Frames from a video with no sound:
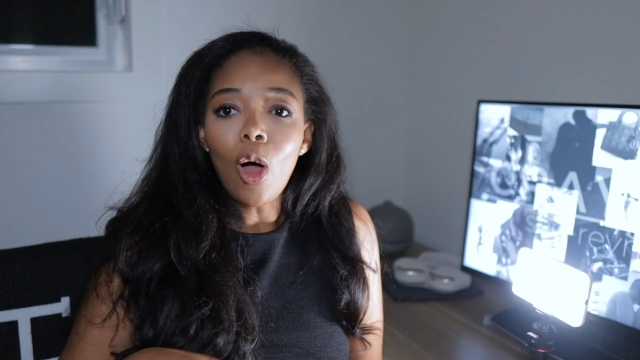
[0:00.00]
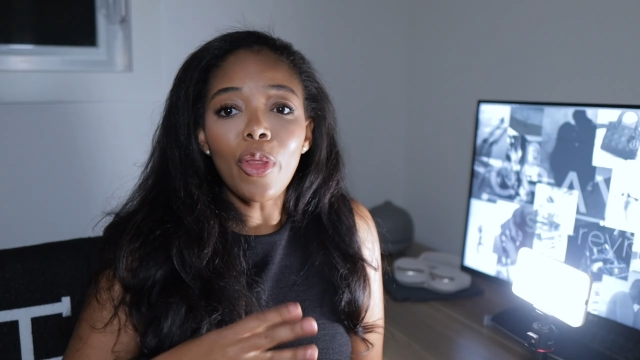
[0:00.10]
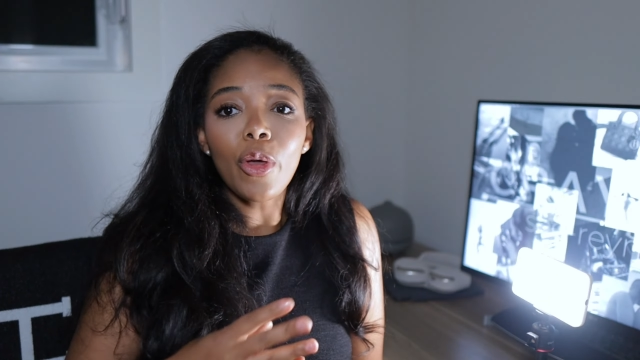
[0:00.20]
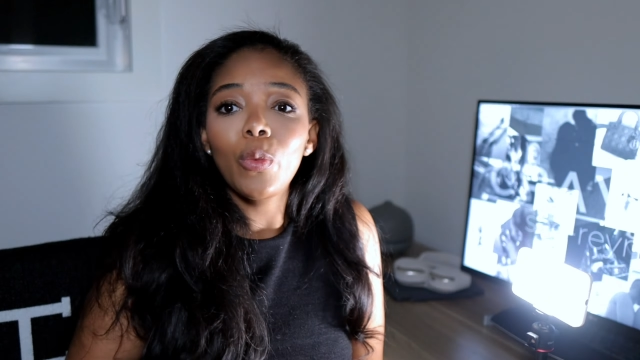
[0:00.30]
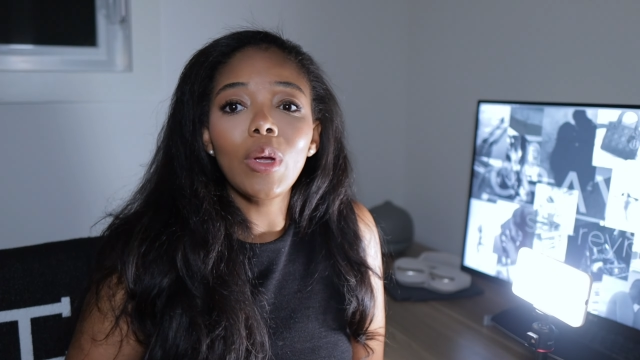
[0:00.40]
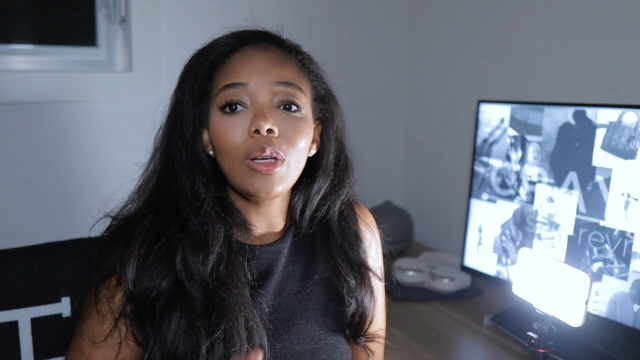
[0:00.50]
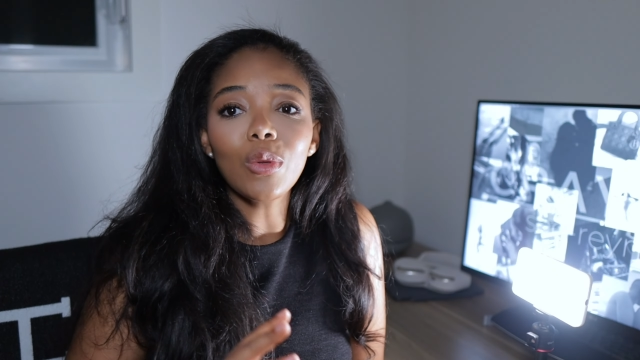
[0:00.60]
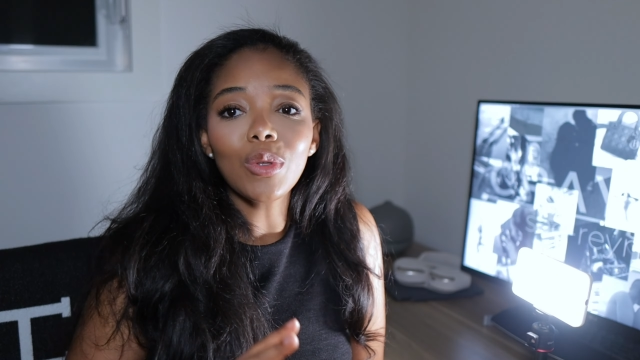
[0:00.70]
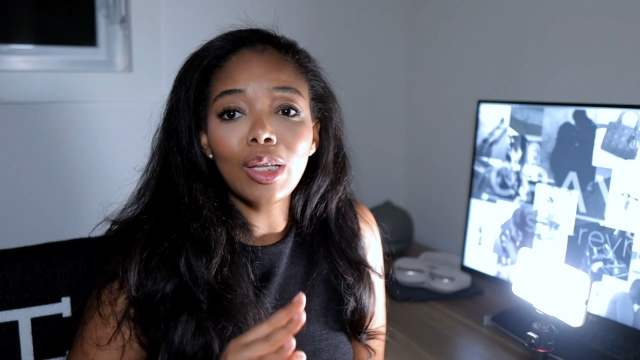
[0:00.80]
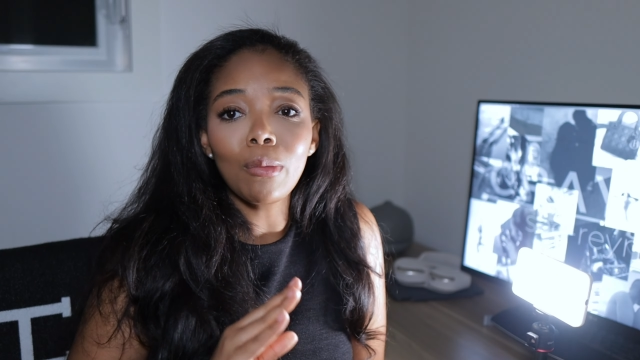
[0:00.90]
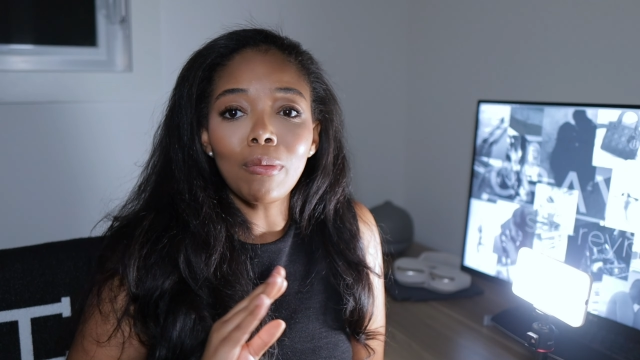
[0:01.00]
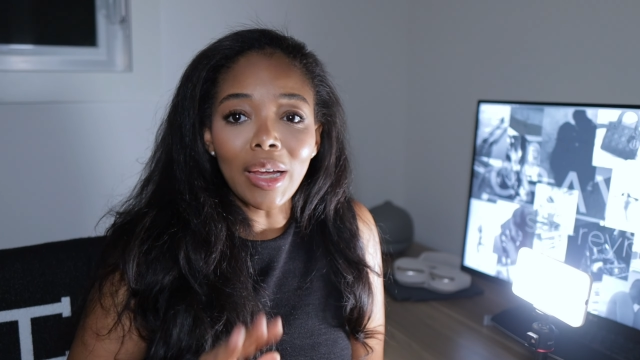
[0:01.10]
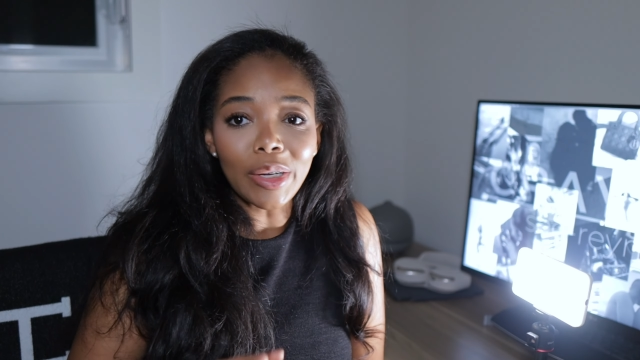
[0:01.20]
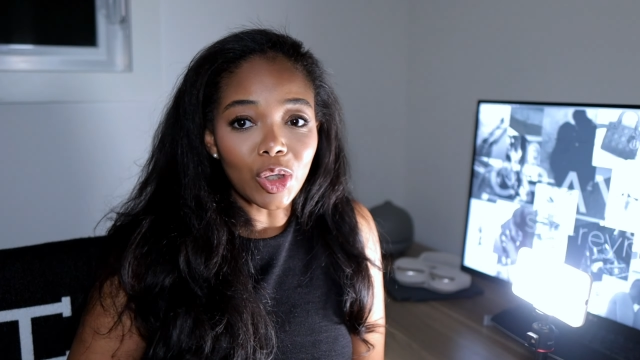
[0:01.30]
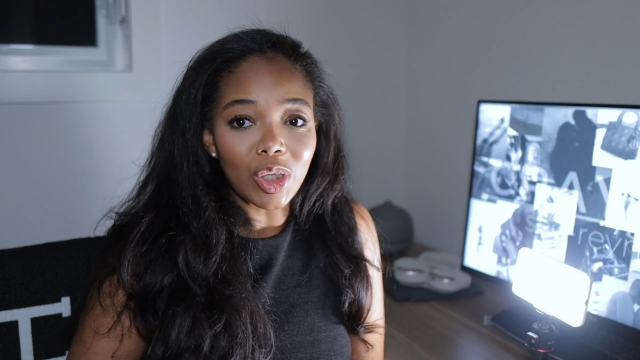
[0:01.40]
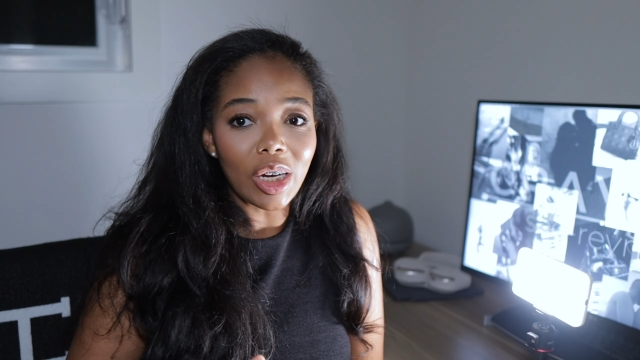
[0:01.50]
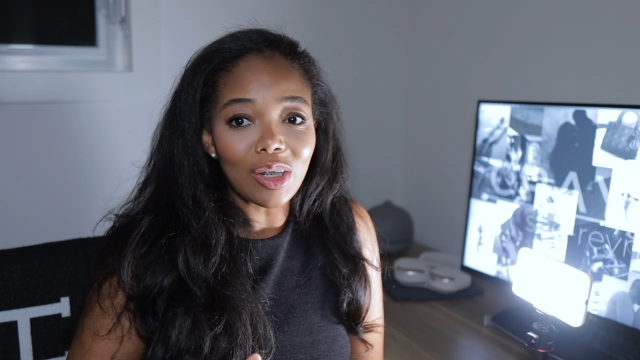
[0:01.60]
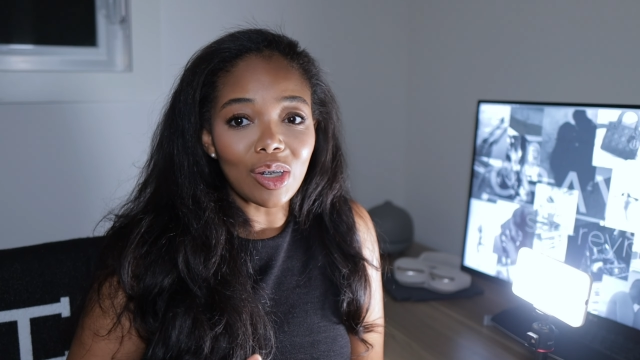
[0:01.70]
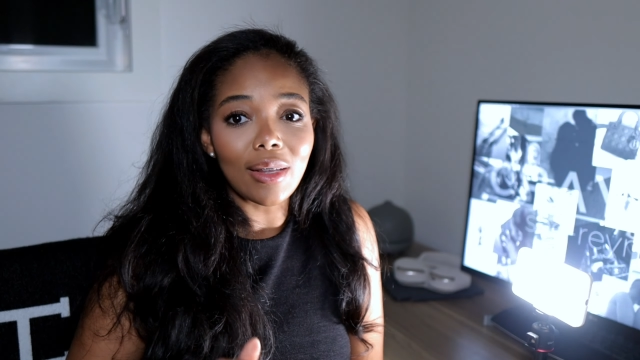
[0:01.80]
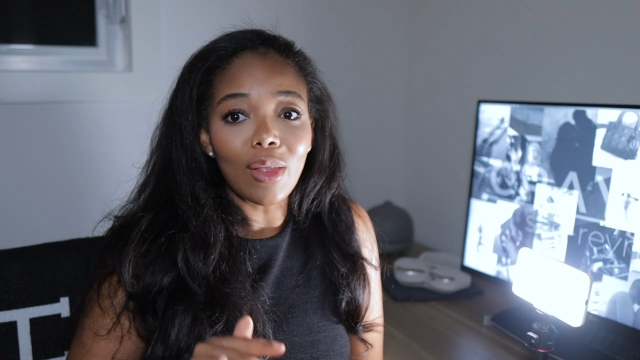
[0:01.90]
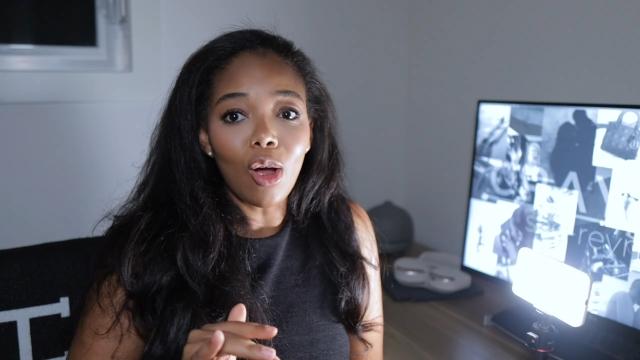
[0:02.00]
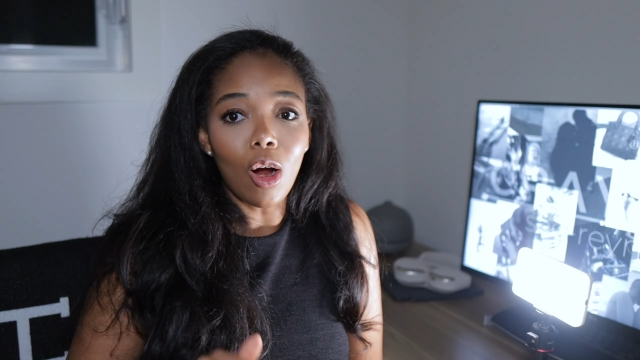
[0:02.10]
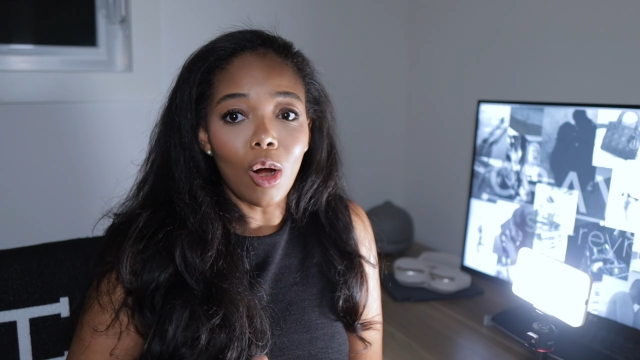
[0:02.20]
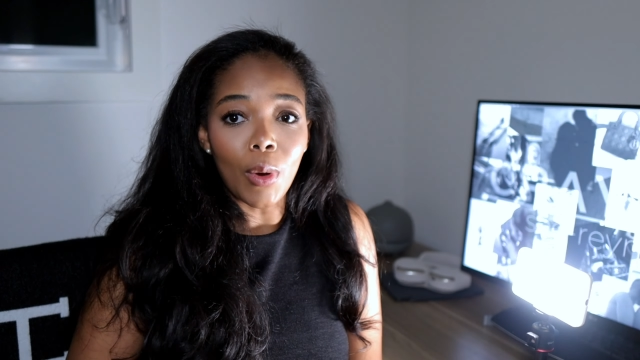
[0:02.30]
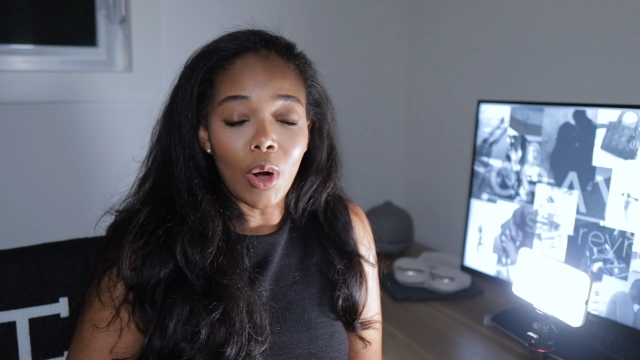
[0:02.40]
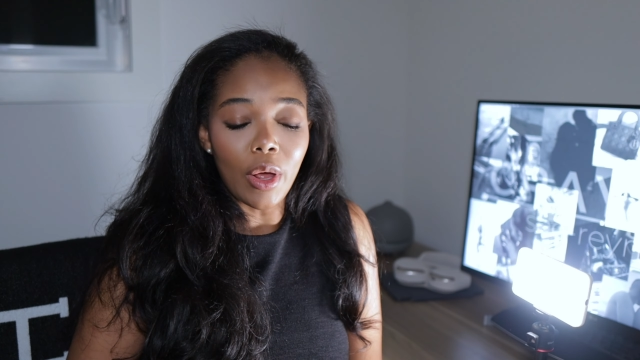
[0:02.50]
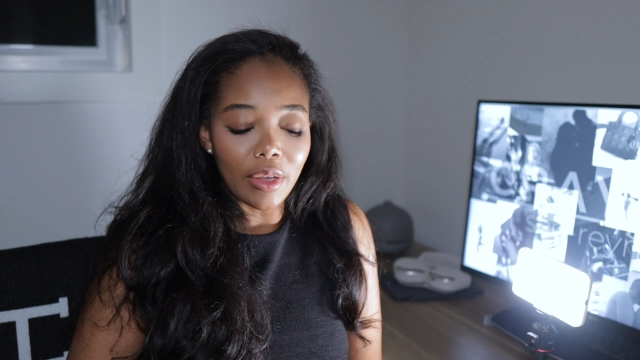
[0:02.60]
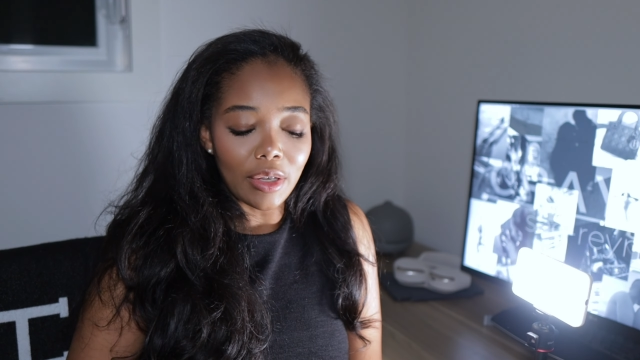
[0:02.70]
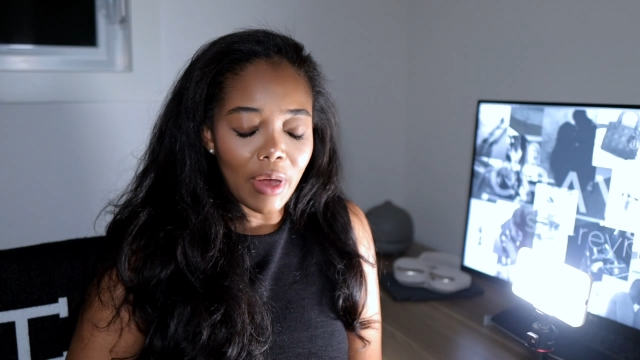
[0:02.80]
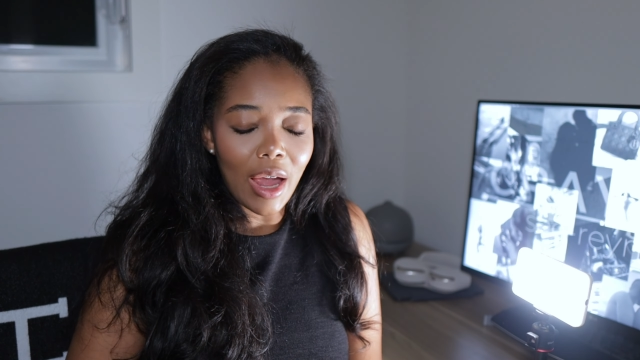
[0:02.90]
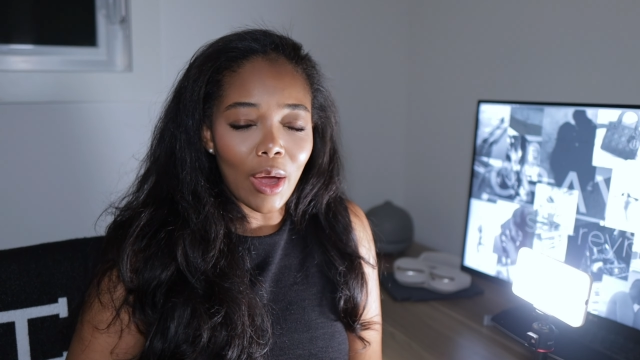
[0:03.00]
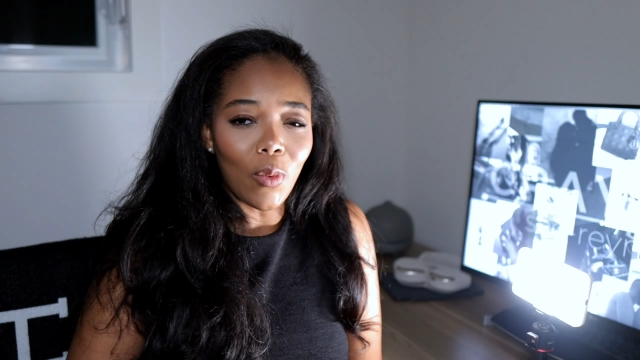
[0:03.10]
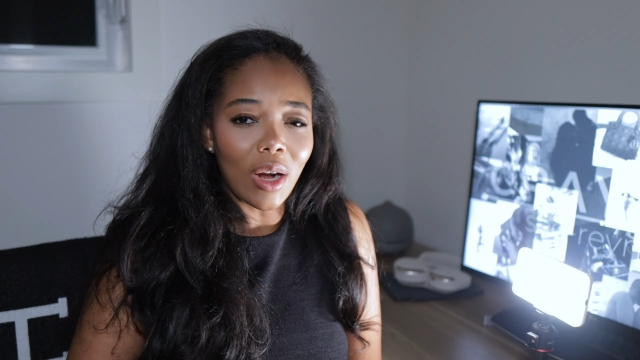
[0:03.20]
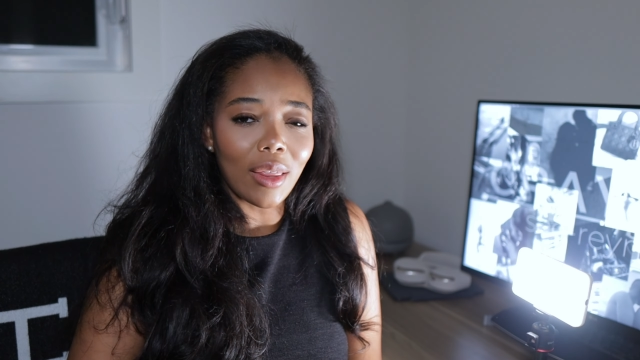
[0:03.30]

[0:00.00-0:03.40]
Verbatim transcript: Although we don't see major changes in the hardware on this bag,